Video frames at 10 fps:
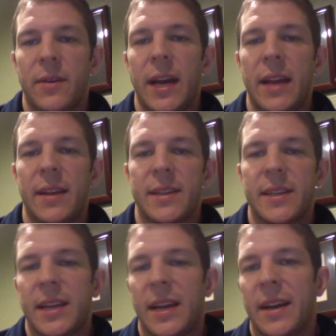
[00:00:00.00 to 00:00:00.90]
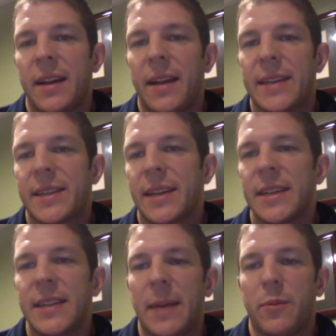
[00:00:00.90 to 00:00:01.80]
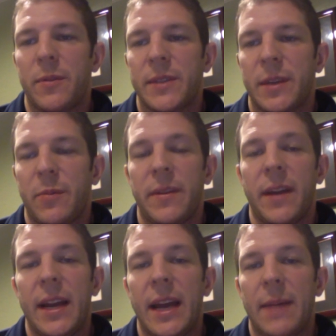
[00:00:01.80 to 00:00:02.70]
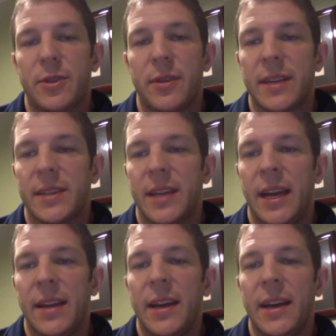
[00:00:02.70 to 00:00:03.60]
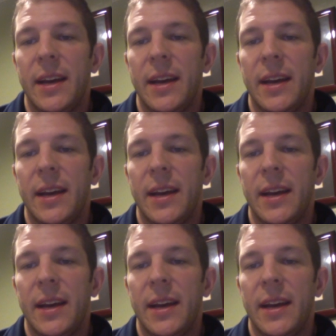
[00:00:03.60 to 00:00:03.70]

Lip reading: Okay, this is a classic example of someone with tight hamstrings, that